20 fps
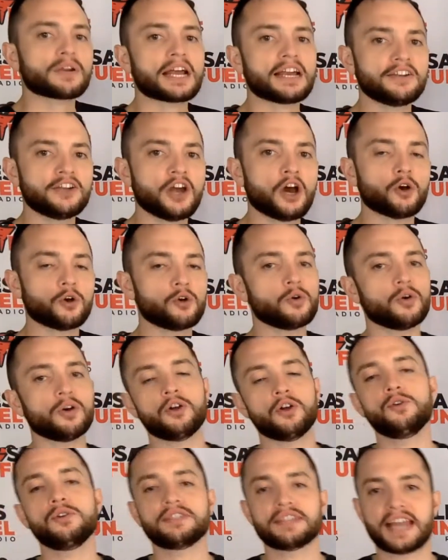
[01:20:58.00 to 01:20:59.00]
how would I know
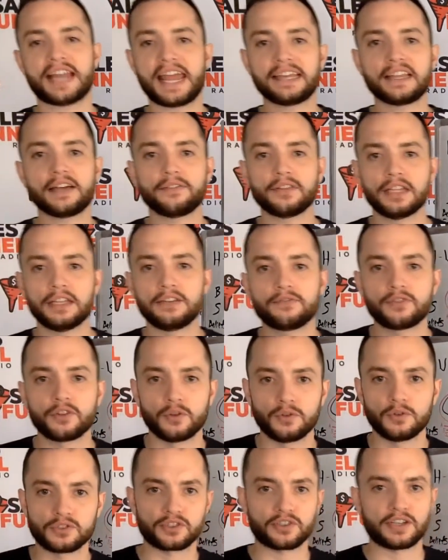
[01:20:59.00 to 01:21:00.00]
who is an A-level
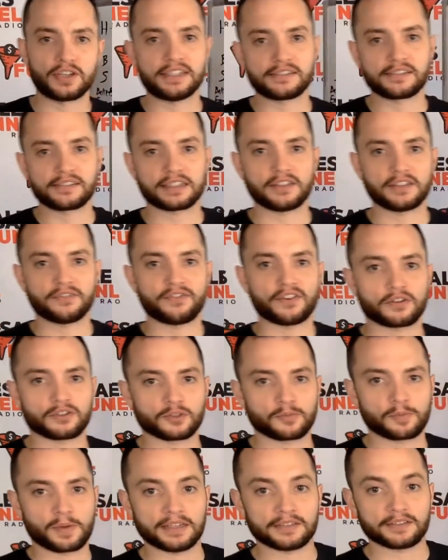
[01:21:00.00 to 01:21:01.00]
influencer inside the
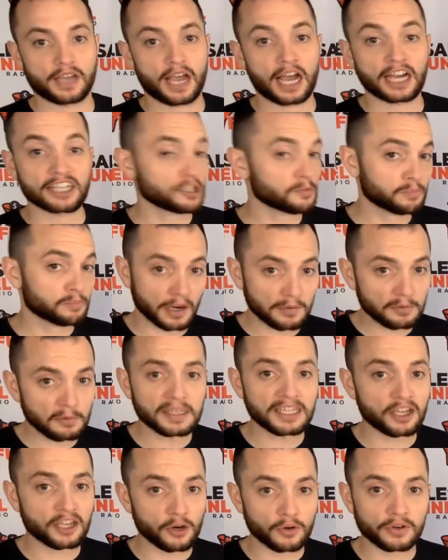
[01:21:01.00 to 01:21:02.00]
funnel space? I should
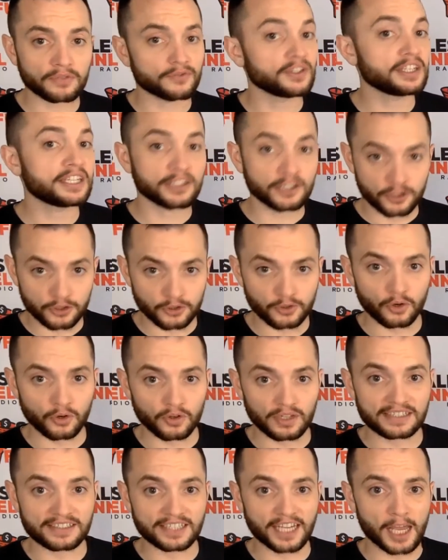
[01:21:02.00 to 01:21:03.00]
probably go to freaking
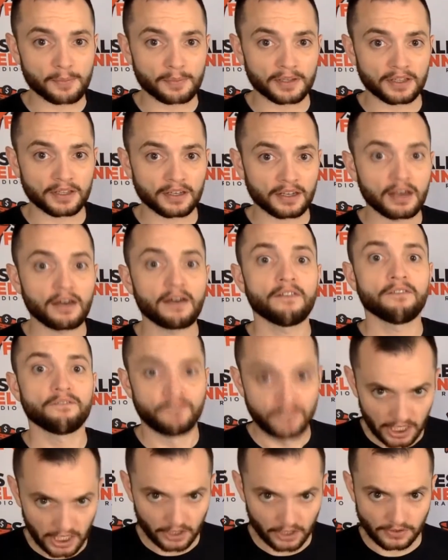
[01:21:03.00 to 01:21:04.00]
Google and type in
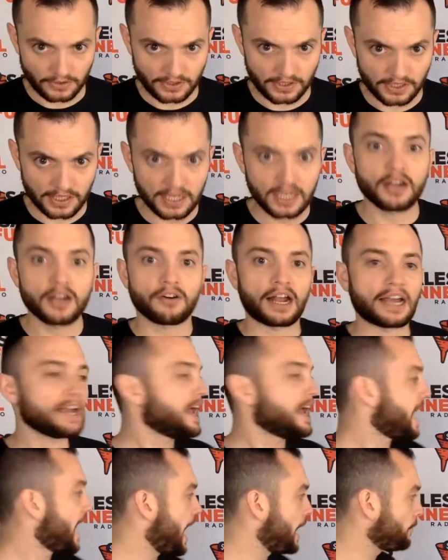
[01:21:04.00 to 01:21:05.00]
funnels,
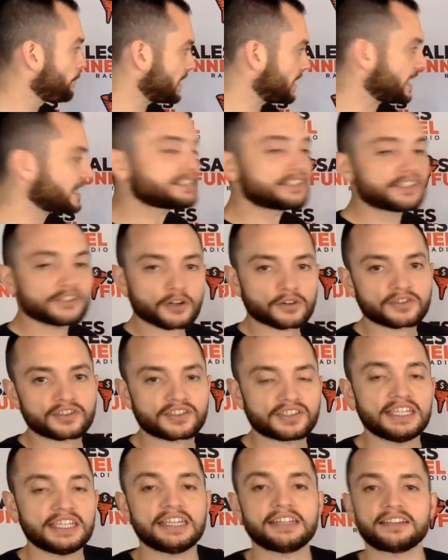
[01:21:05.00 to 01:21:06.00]
right? And when I
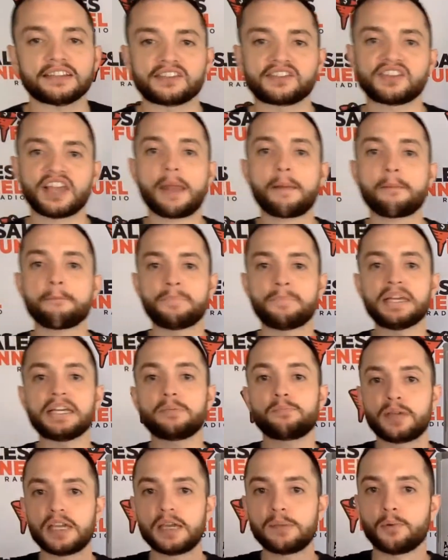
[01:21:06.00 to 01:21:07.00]
start seeing the same
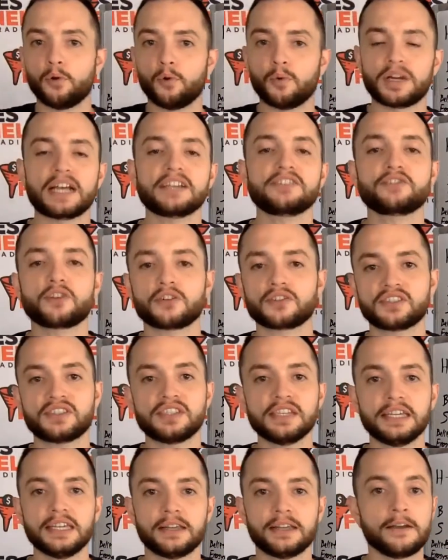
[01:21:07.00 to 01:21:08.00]
big people, when I
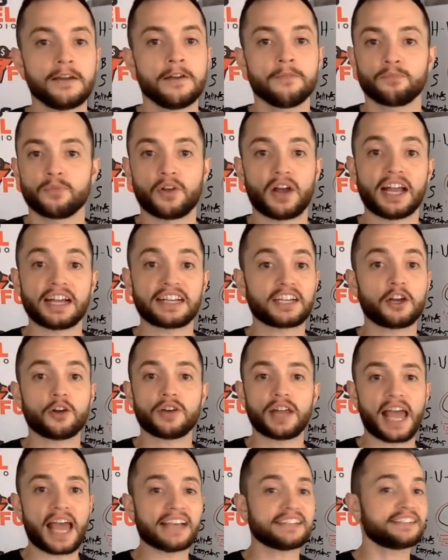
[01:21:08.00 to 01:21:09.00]
start seeing,
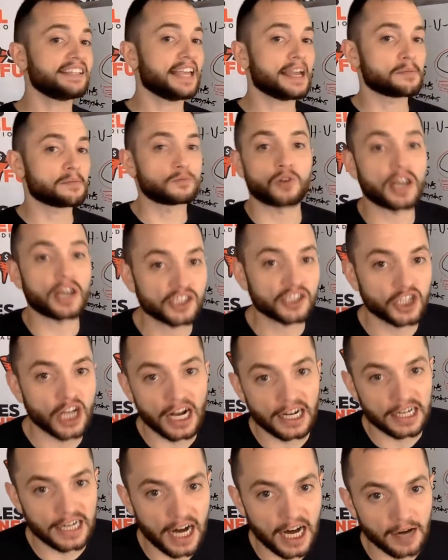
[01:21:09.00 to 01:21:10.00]
I could go to
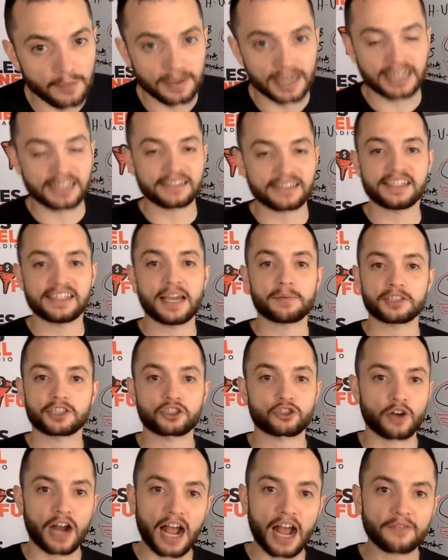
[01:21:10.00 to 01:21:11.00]
semrush.com and I could
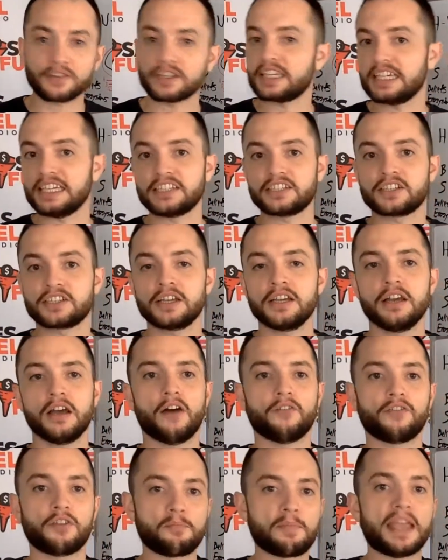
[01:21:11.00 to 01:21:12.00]
see how much traffic each
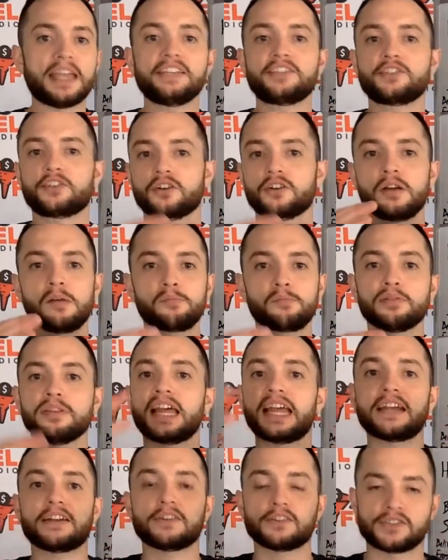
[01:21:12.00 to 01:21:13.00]
of the major
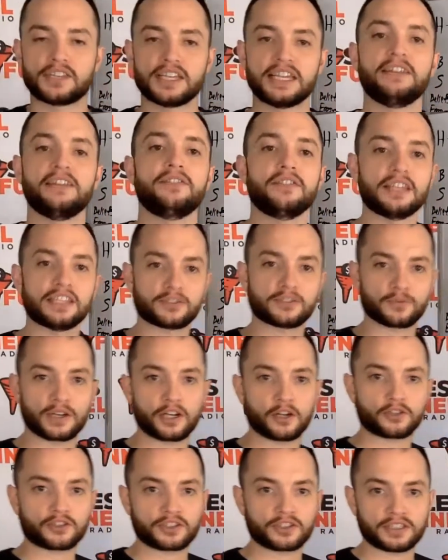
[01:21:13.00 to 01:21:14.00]
players in
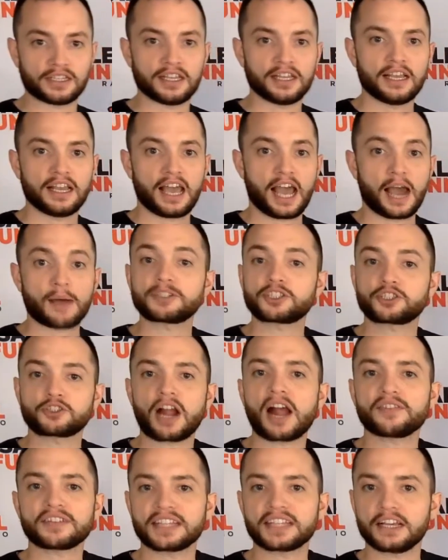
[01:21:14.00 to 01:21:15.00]
this red ocean, how
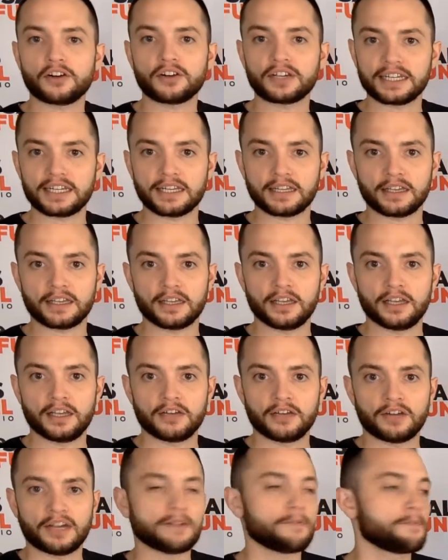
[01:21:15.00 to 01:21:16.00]
much traffic they all getting,